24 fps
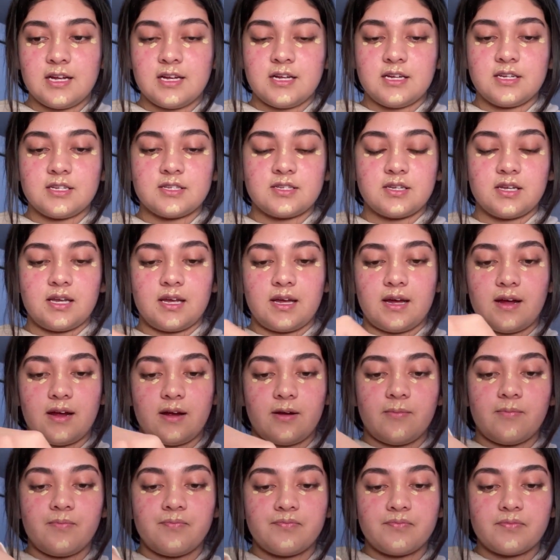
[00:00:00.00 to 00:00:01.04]
So
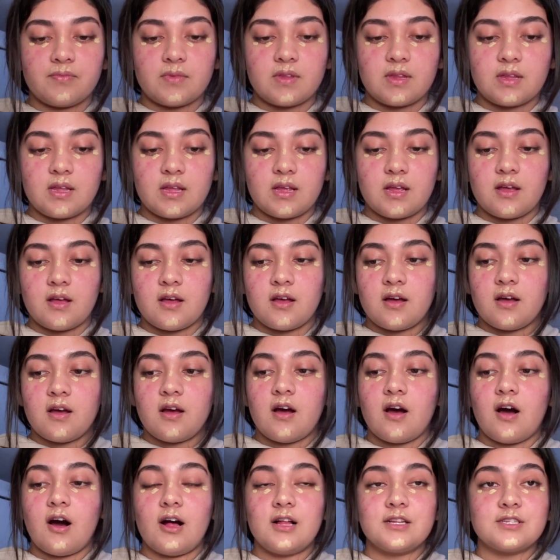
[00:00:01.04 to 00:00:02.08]
yeah.
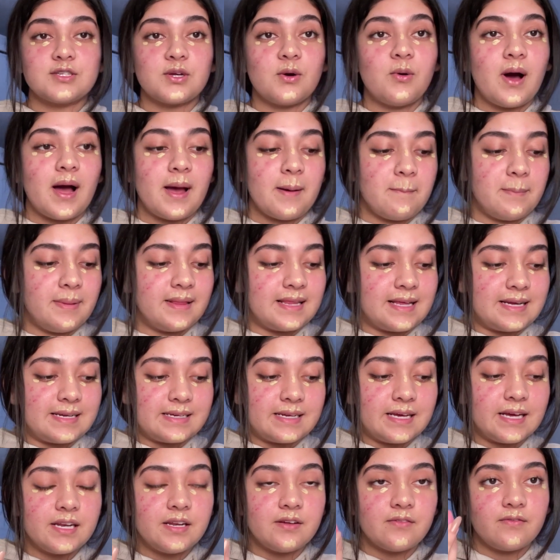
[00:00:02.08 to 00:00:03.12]
Also, I blend
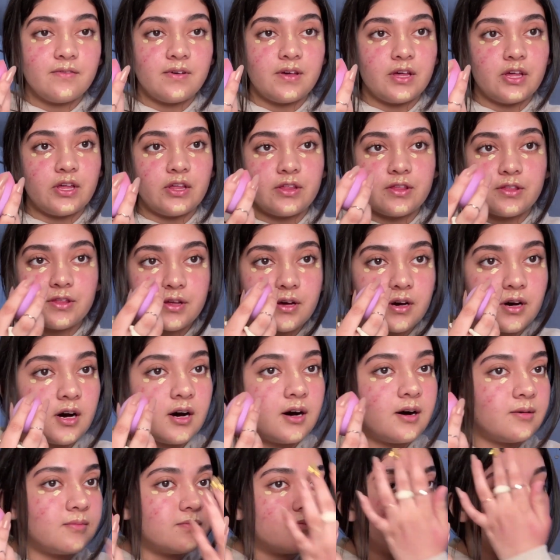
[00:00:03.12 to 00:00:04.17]
it with
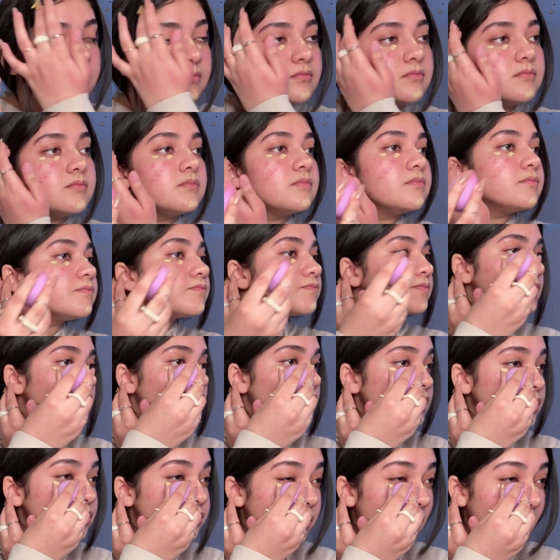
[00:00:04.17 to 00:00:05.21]
um,
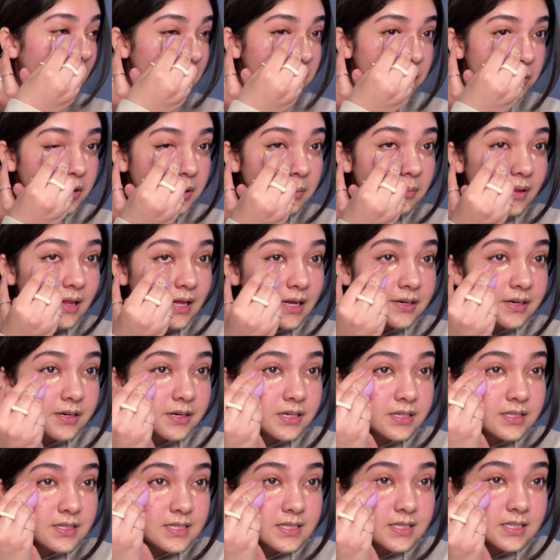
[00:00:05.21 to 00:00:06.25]
dry beauty blender
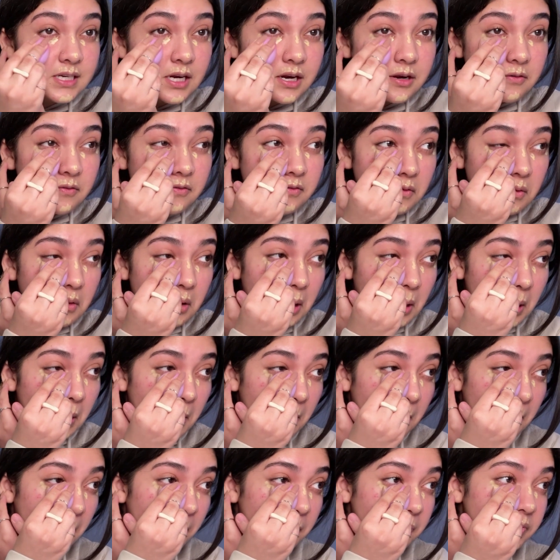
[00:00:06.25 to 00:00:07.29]
instead of a, um,
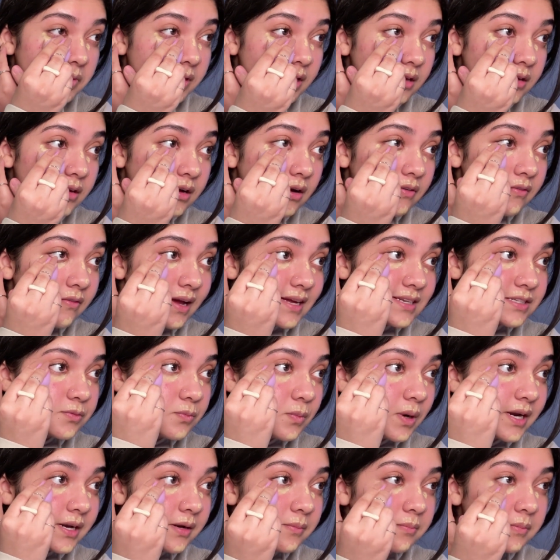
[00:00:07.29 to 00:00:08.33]
a wet
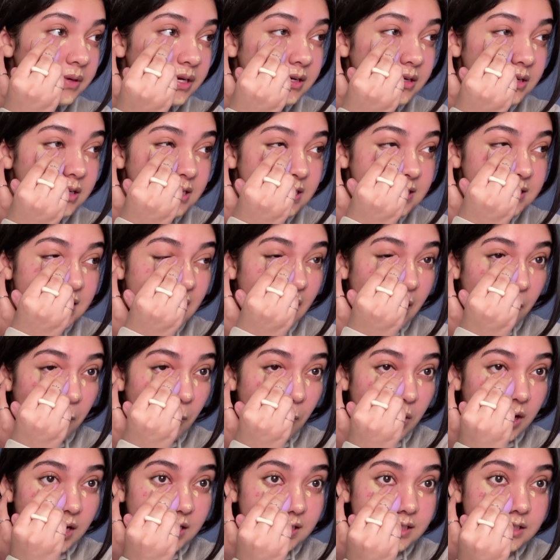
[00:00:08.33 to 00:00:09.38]
one because I
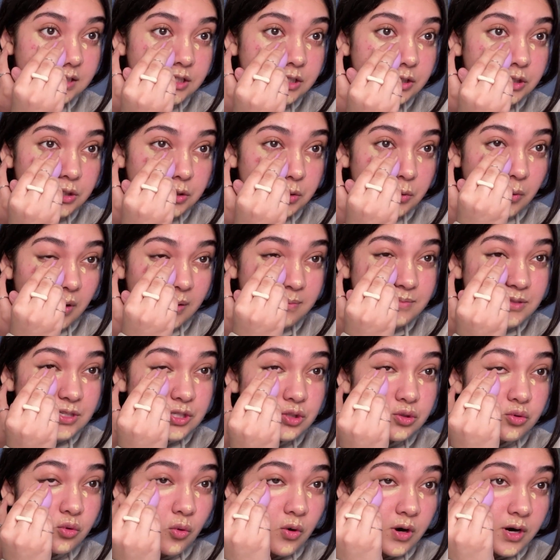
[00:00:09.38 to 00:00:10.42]
want to
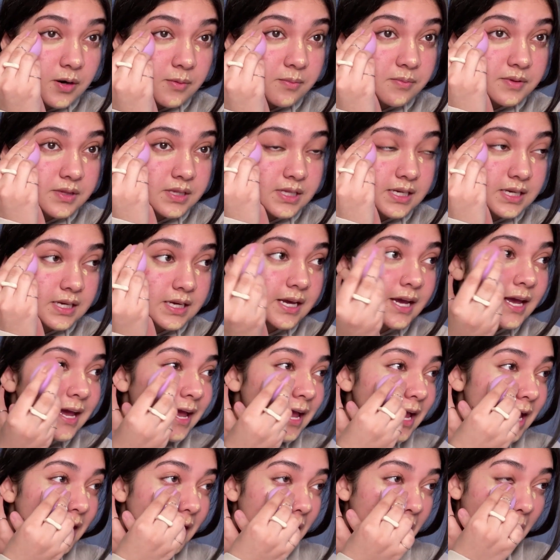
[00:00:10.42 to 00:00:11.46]
absorb the
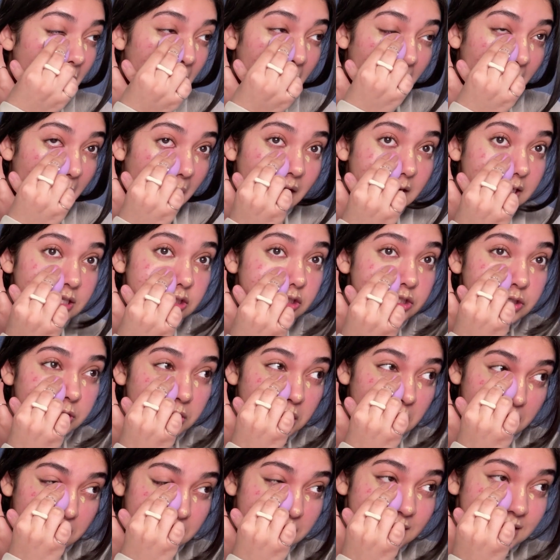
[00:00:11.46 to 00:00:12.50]
extra
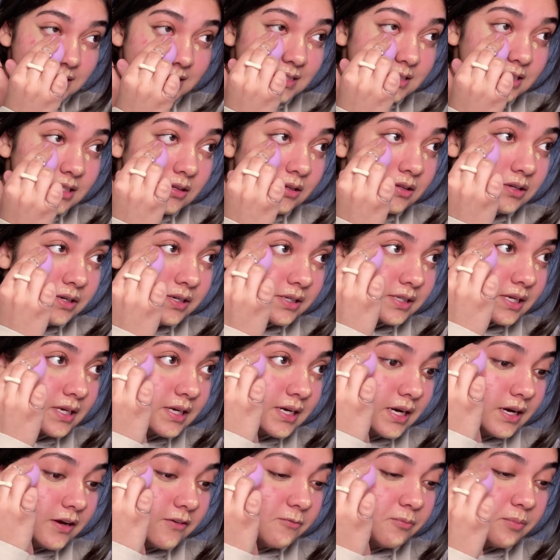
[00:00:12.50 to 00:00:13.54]
concealer that I
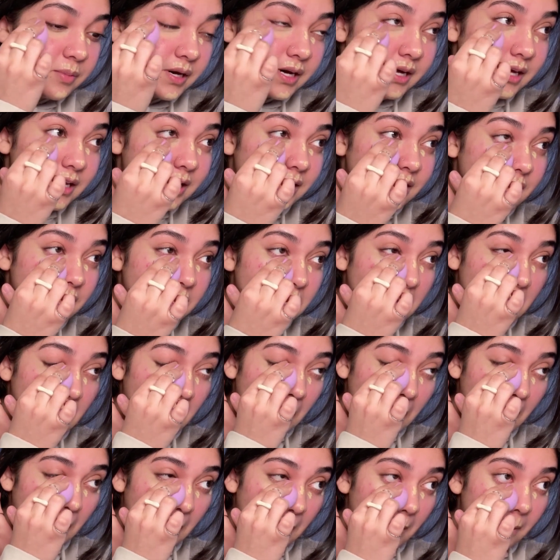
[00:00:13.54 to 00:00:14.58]
have put
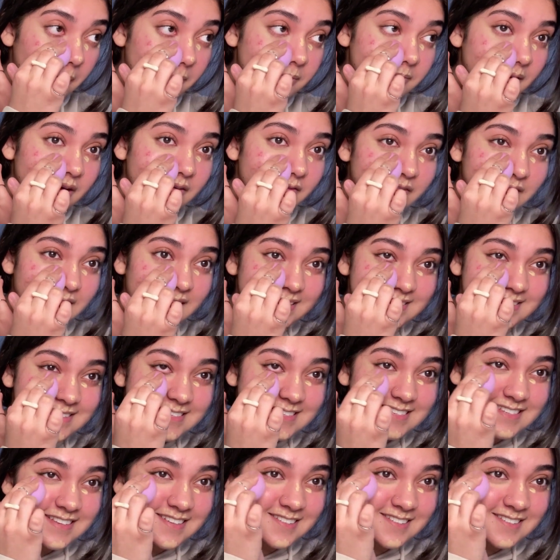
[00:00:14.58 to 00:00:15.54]
on my face.